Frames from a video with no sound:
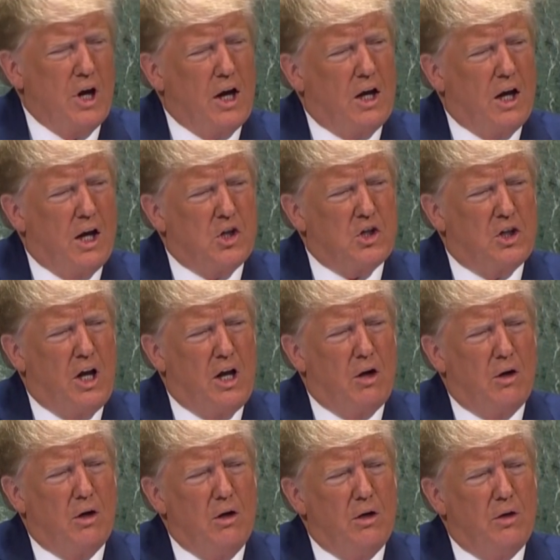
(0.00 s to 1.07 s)
Decades
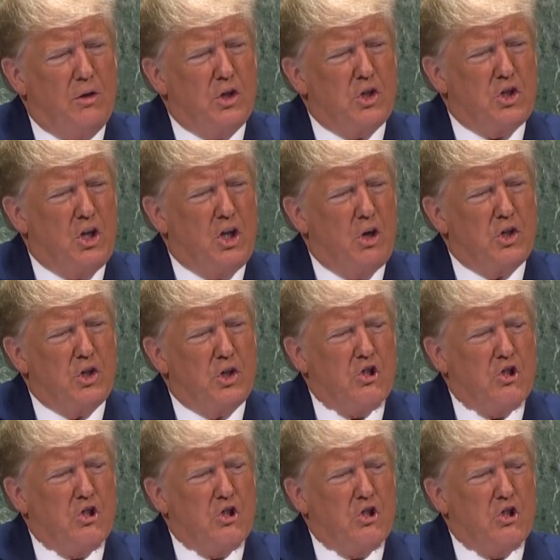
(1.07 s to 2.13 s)
later, this theory
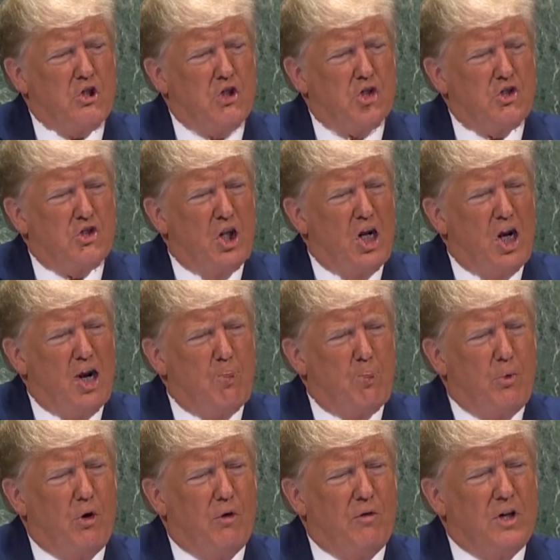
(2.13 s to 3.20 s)
has been tested and
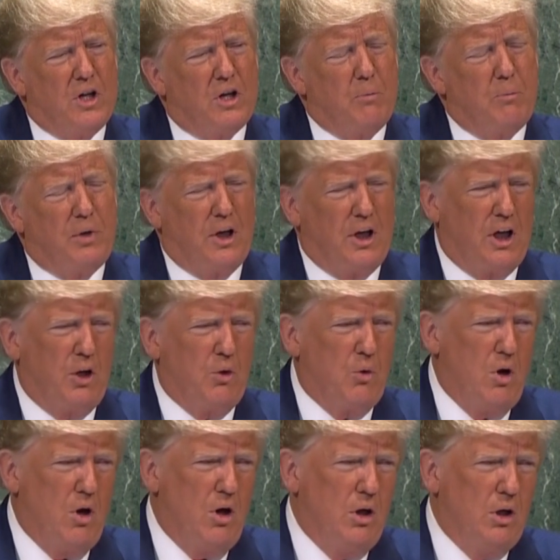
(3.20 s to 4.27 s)
proven completely
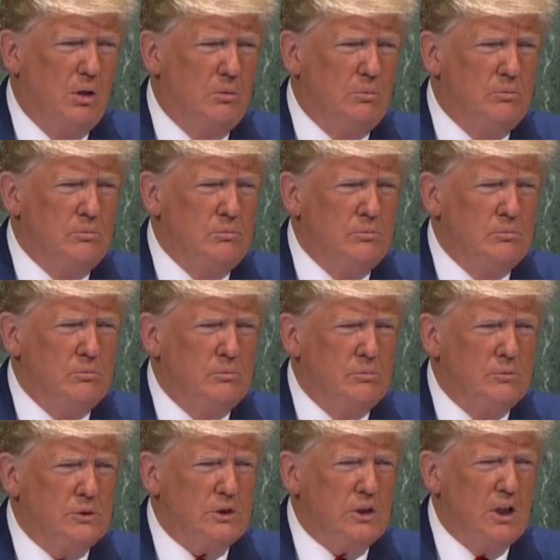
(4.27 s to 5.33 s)
wrong.
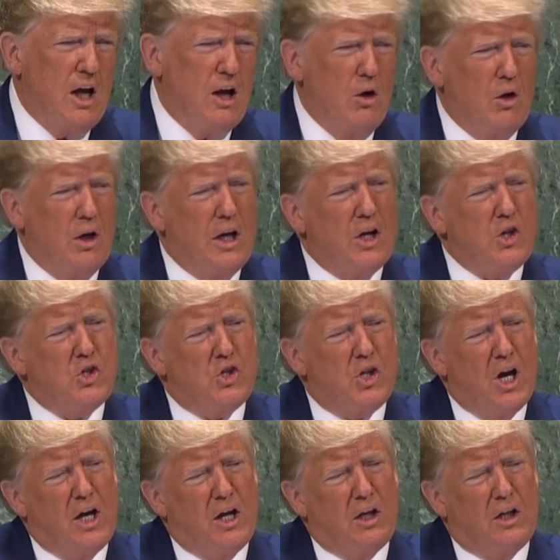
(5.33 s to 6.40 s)
Not only has
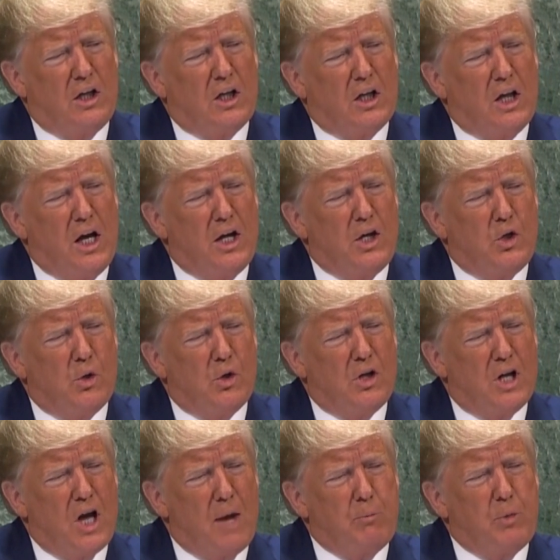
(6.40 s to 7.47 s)
China declined to
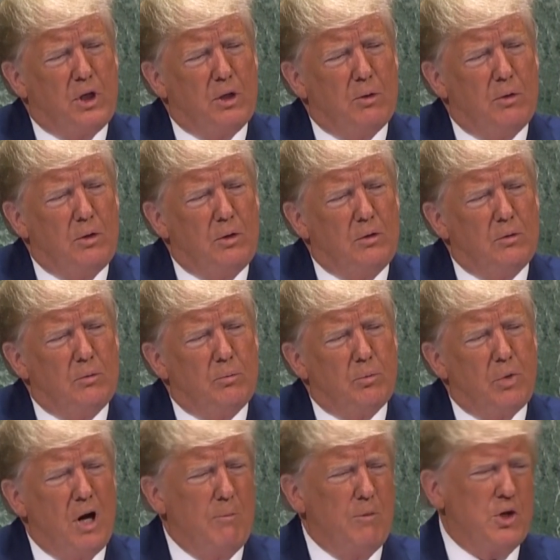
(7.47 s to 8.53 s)
adopt
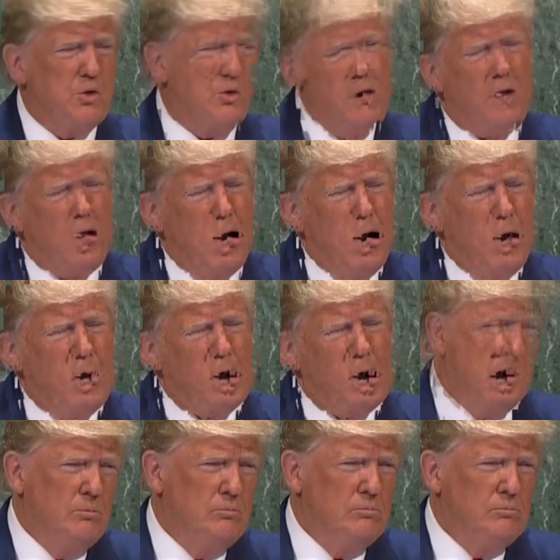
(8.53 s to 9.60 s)
promised reforms,
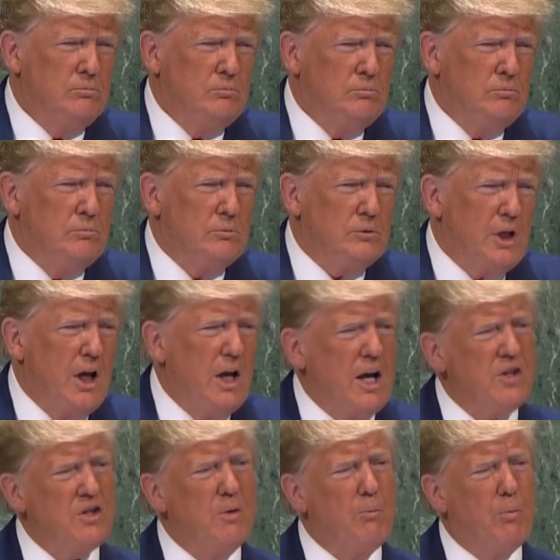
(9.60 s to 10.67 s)
it
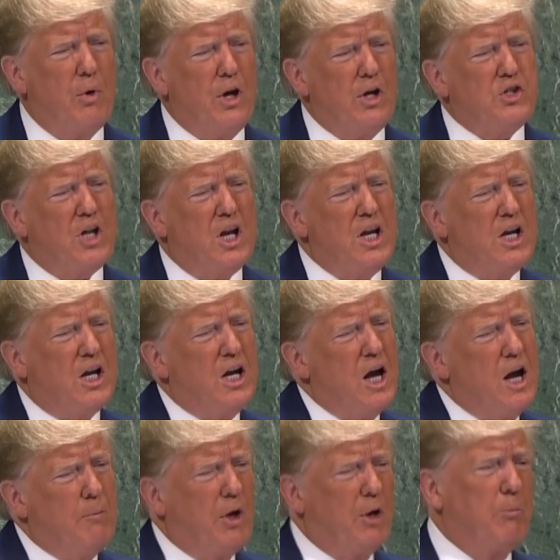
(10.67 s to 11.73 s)
has embraced an
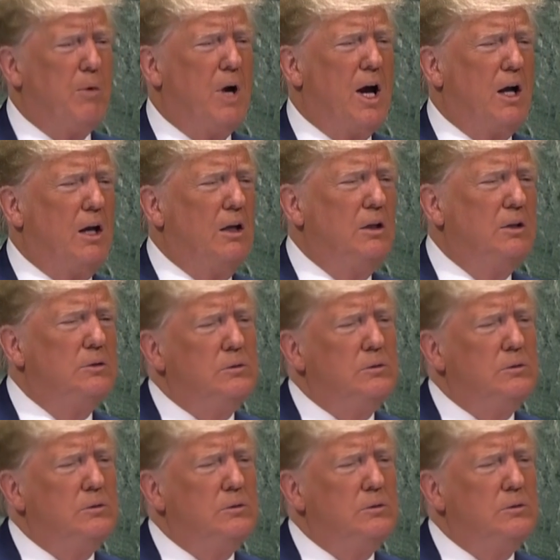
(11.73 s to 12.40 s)
economic model